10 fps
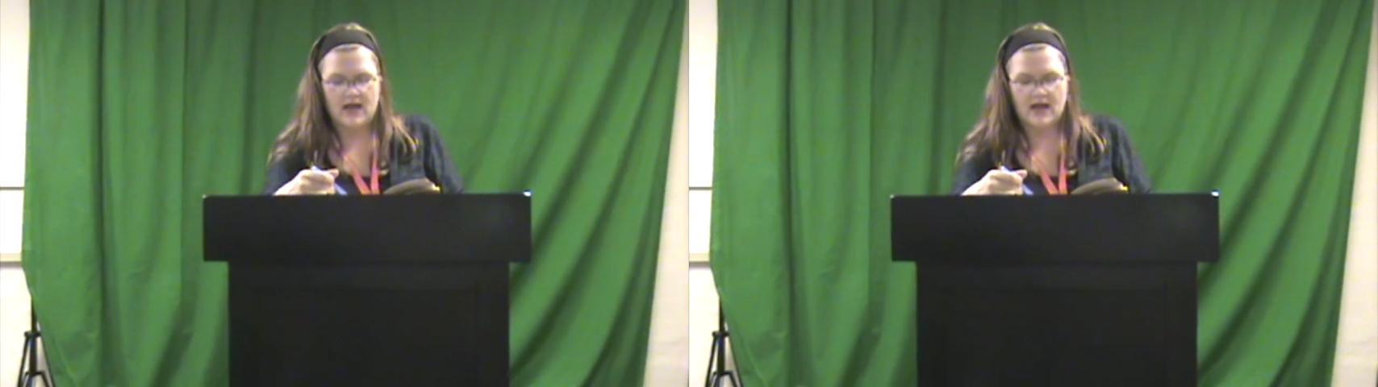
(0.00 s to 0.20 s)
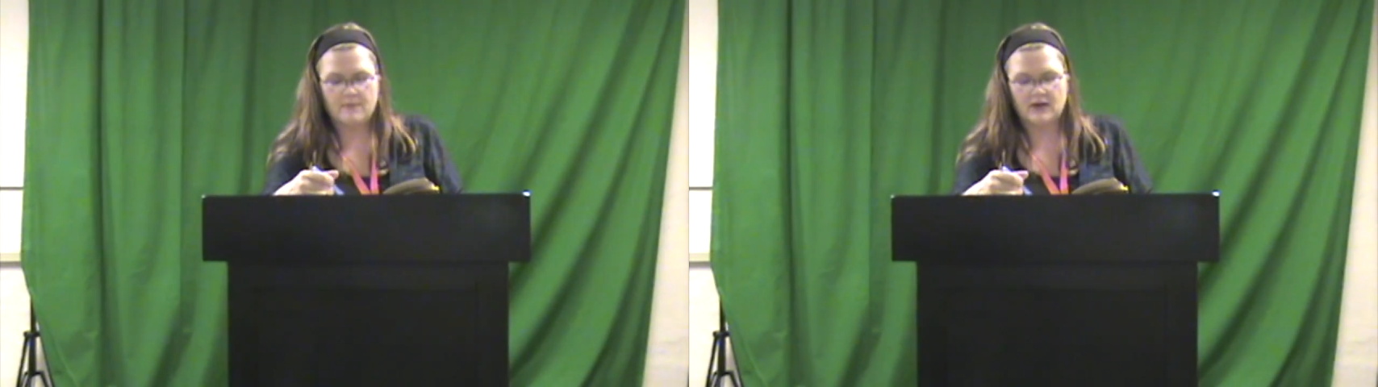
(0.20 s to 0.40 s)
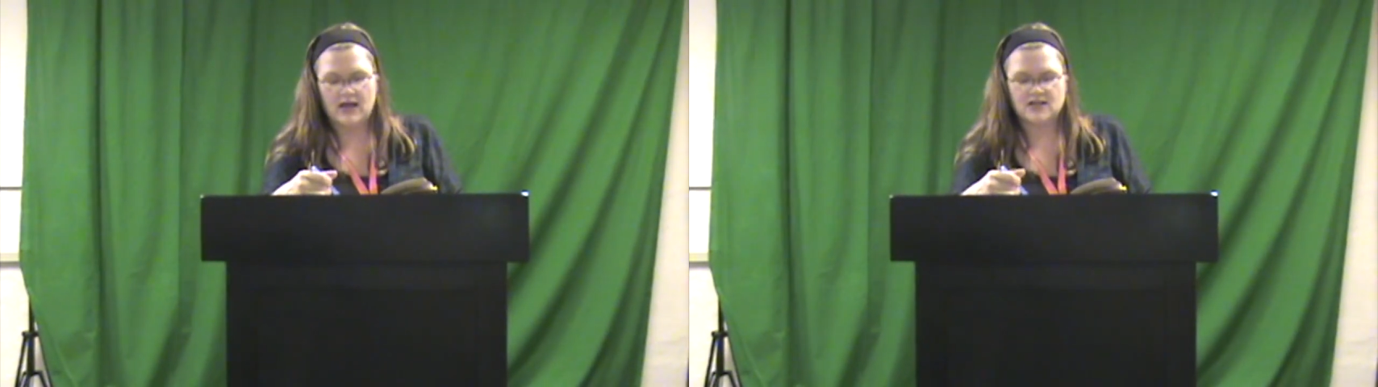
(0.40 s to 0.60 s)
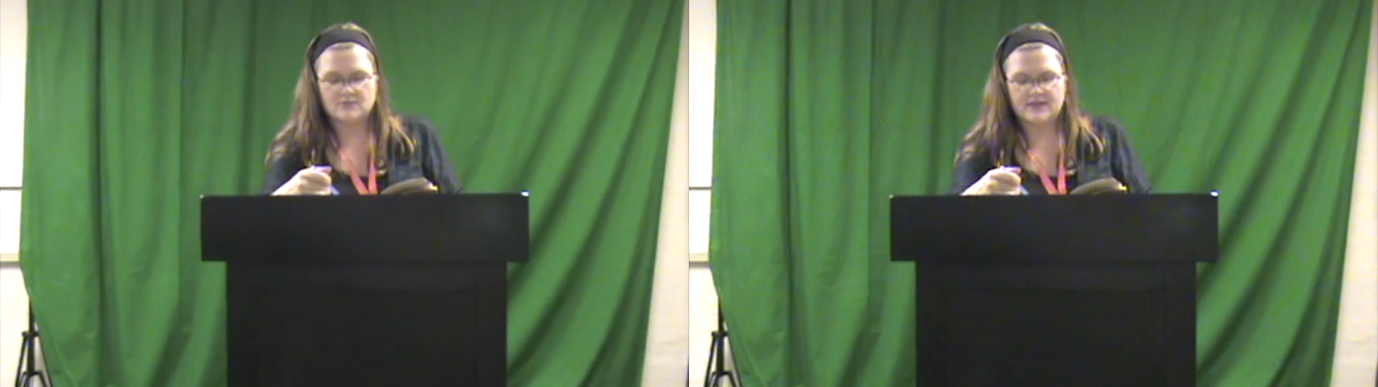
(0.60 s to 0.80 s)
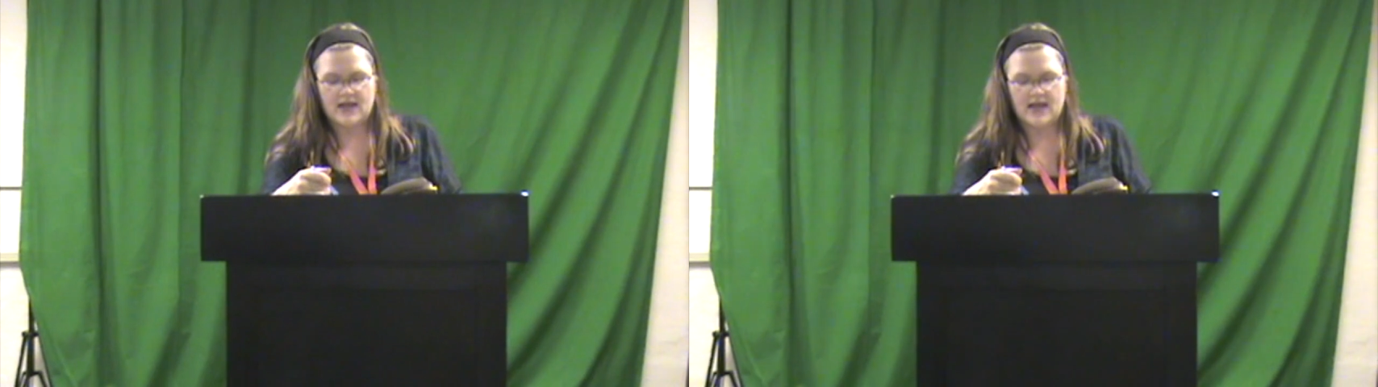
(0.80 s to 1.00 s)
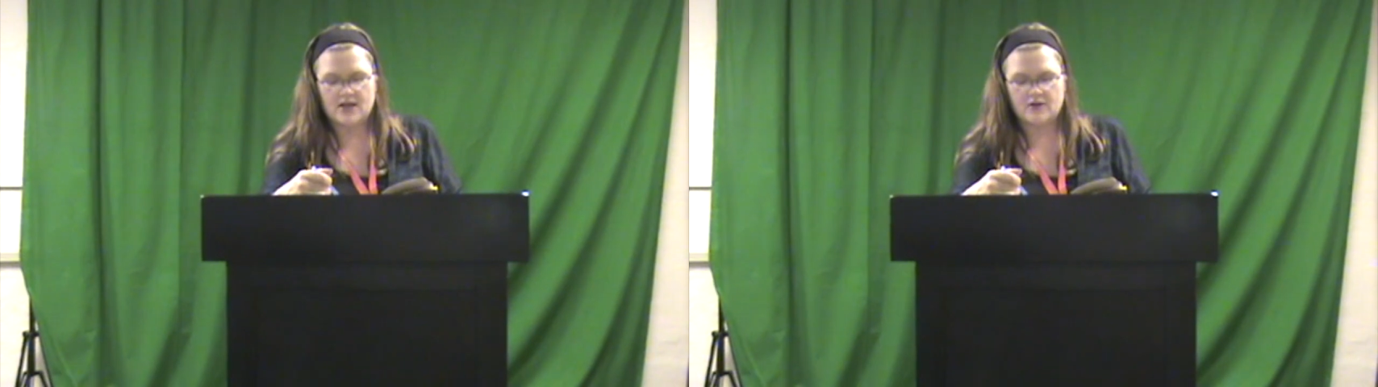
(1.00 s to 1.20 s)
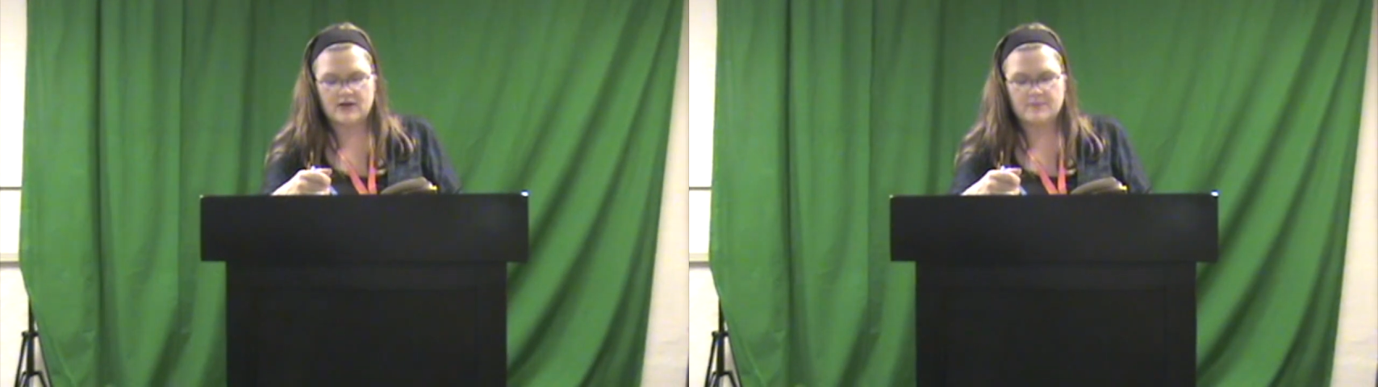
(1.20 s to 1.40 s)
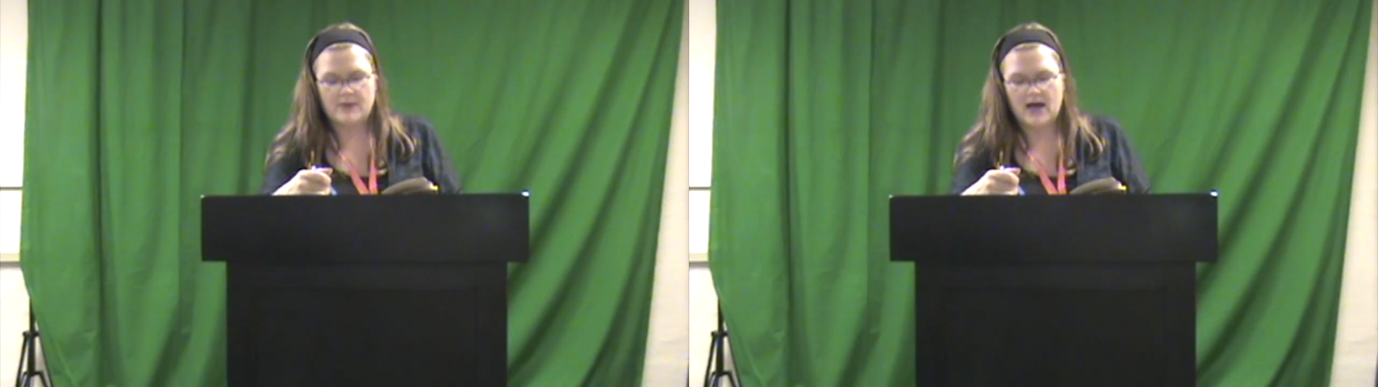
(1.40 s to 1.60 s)
A blonde with
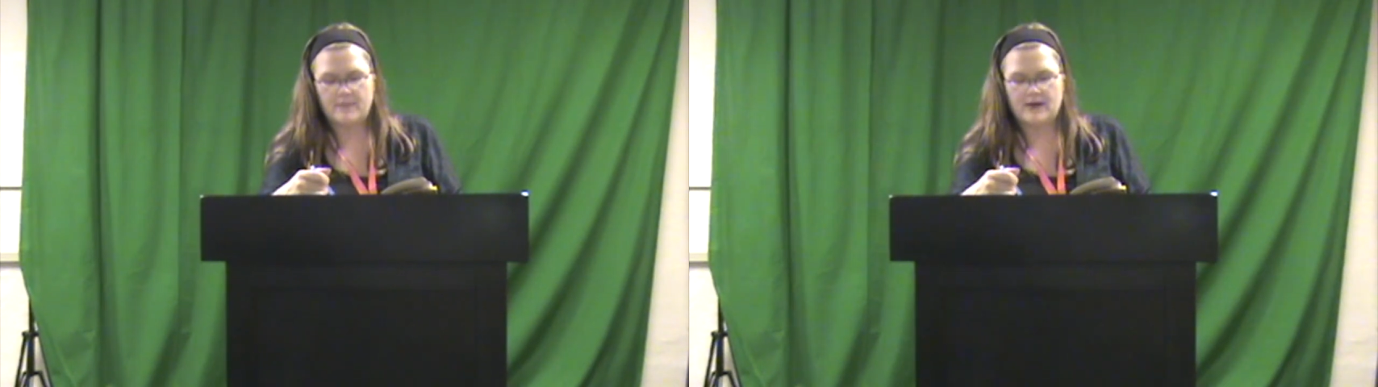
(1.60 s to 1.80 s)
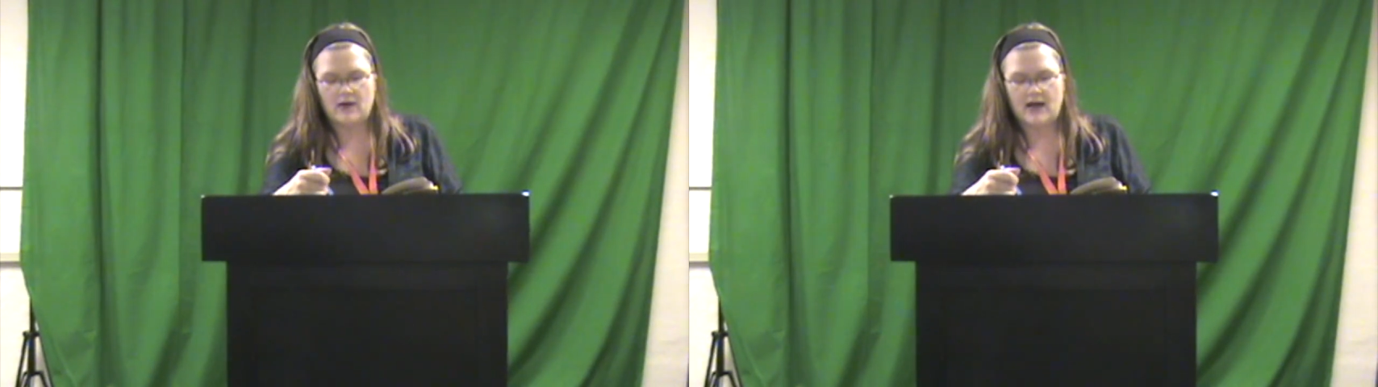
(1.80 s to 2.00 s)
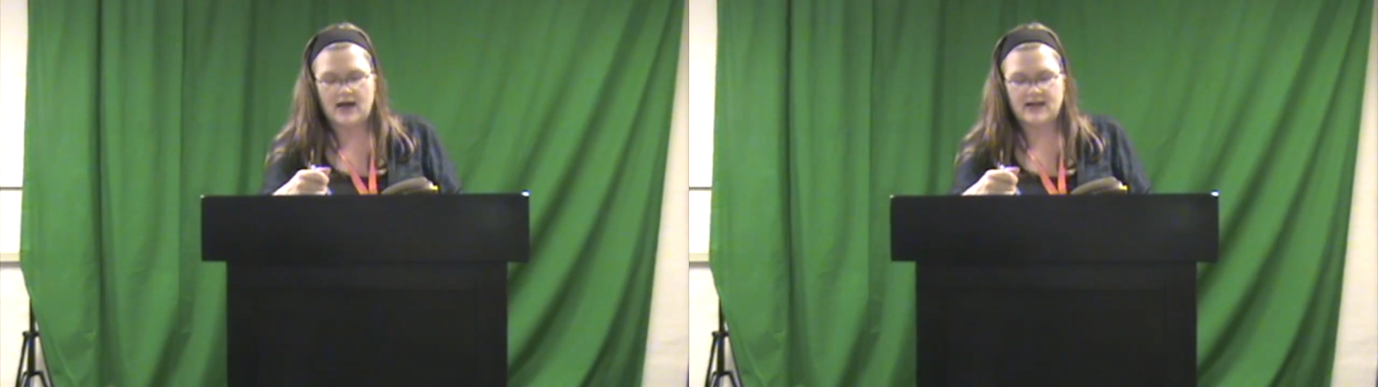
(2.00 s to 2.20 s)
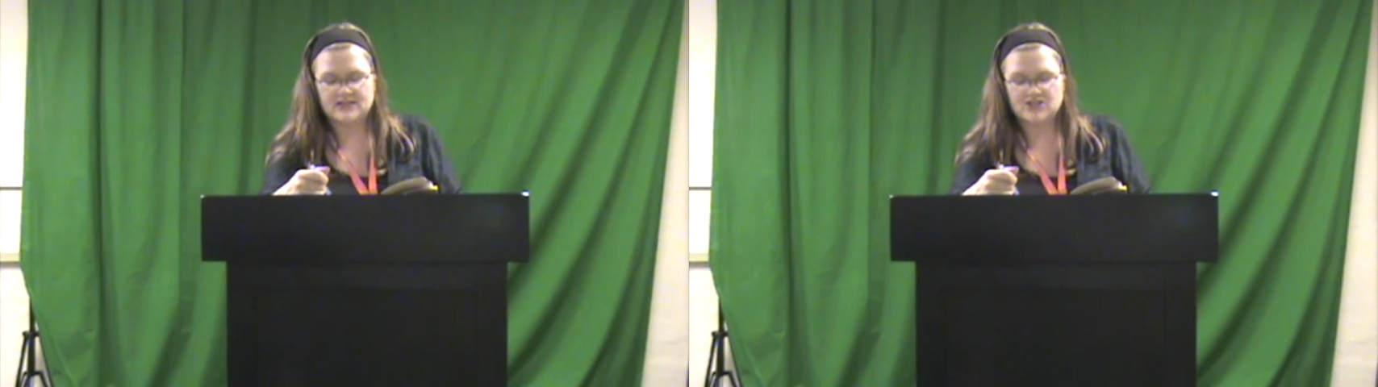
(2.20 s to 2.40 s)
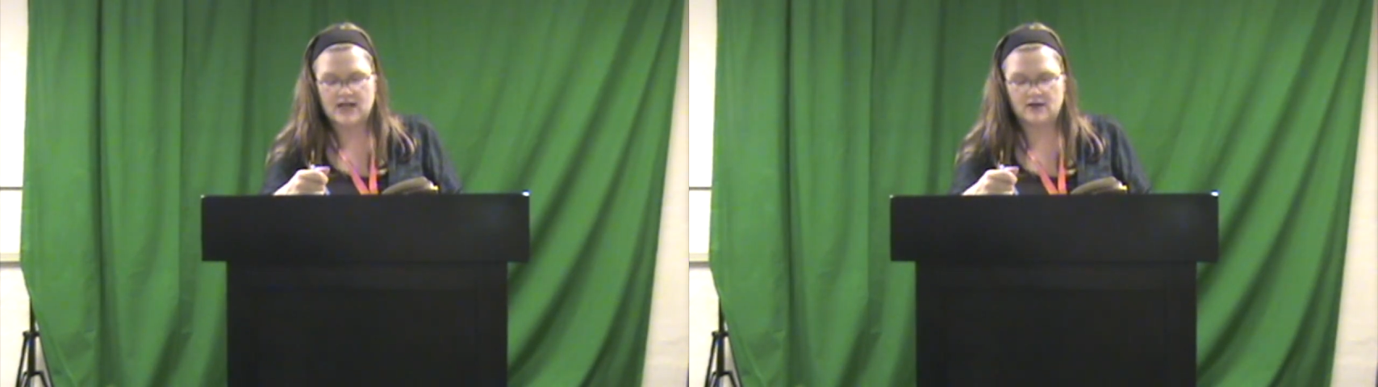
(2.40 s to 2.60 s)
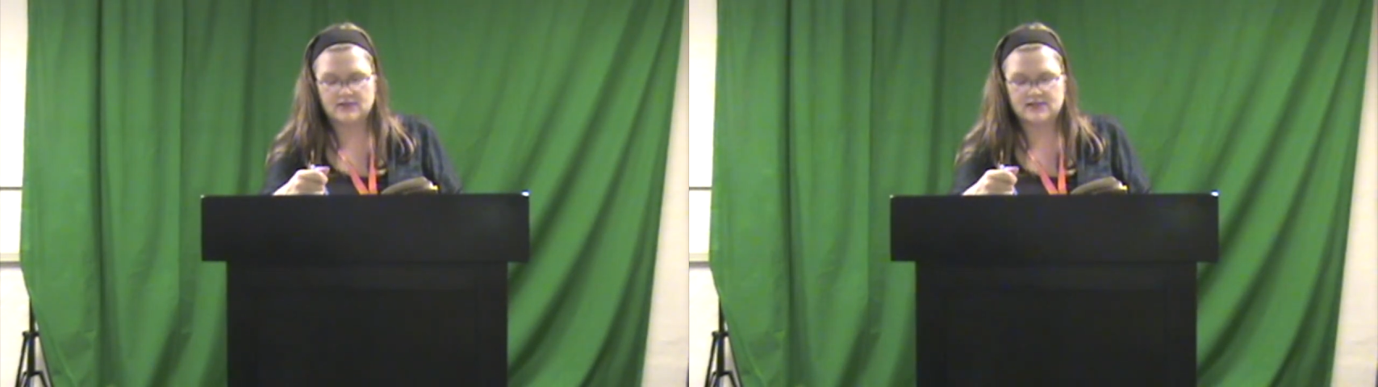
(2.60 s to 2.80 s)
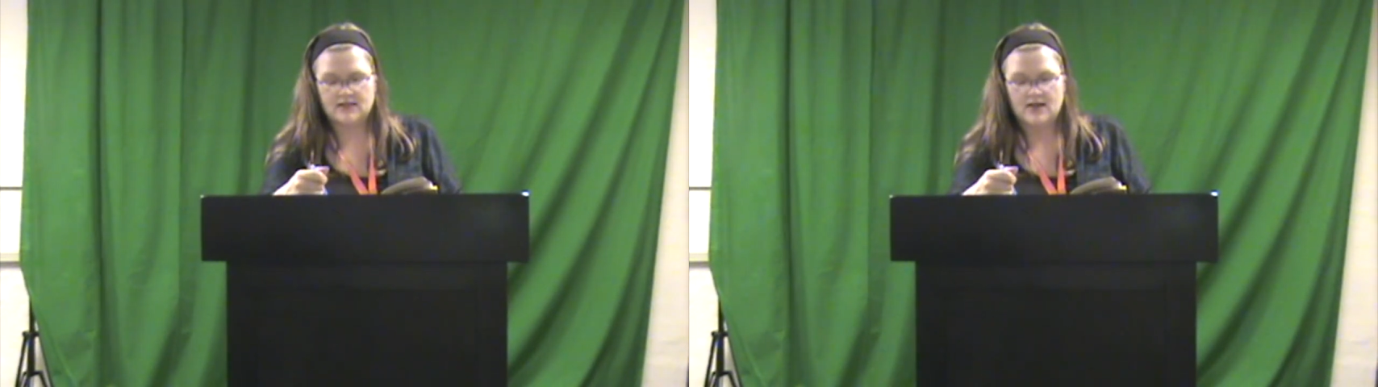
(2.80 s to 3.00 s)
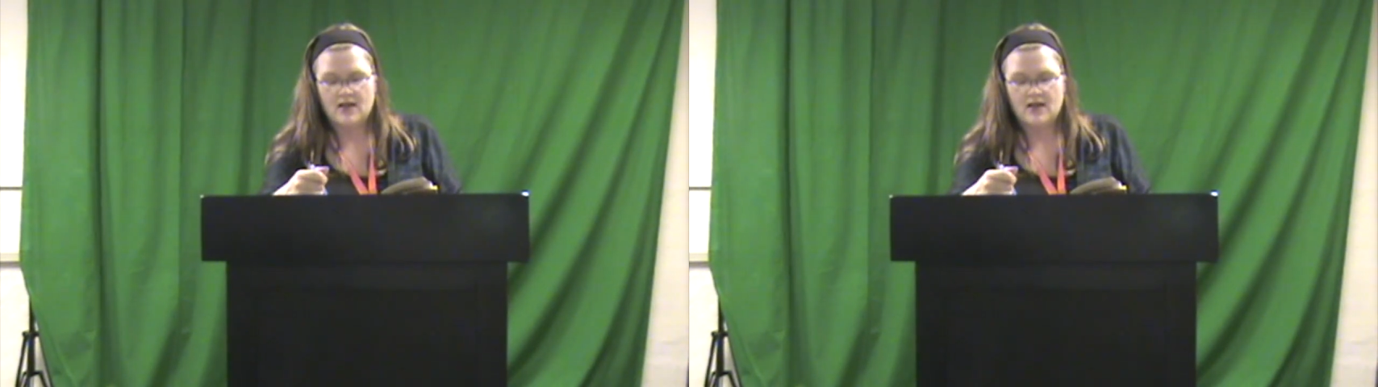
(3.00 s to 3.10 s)
angry pop-out eyes shouts.